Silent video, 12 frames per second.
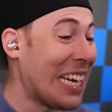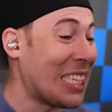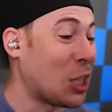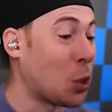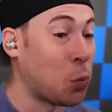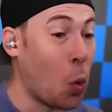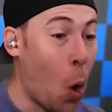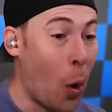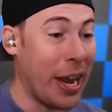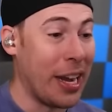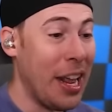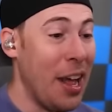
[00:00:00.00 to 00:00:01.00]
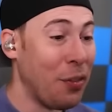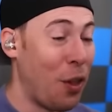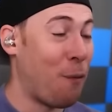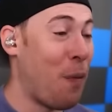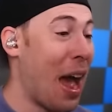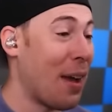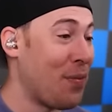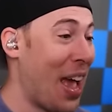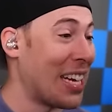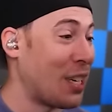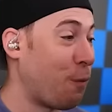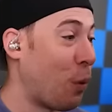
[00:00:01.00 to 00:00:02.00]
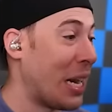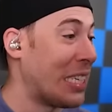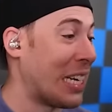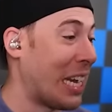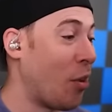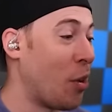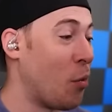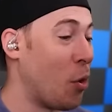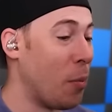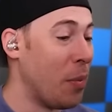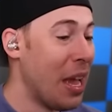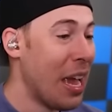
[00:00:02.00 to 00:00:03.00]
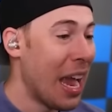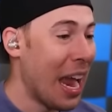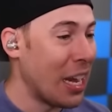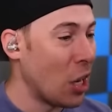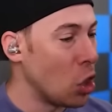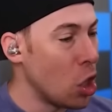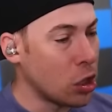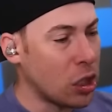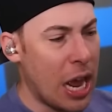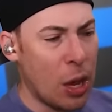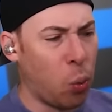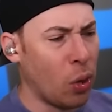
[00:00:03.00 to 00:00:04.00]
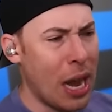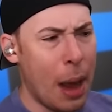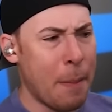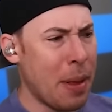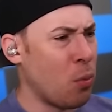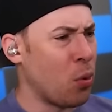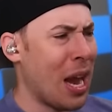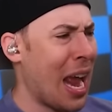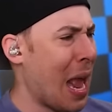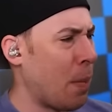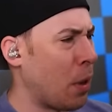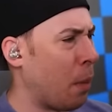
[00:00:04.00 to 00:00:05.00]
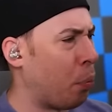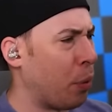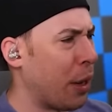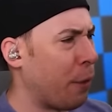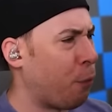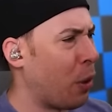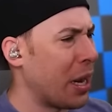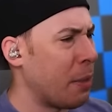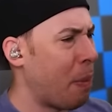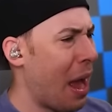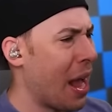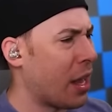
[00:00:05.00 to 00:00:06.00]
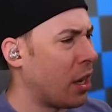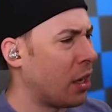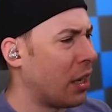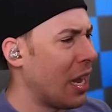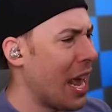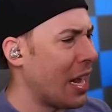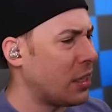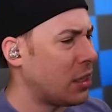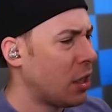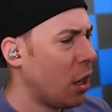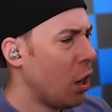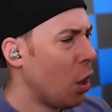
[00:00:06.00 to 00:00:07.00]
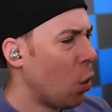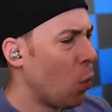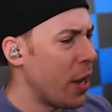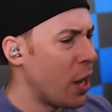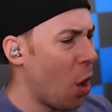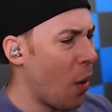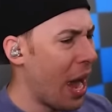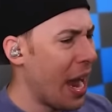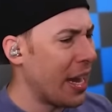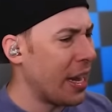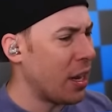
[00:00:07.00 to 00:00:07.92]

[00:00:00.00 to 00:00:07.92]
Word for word: destroyed the Five Nights at Freddy's security room. And it looks like we're not able to bring Freddy back unless we go ahead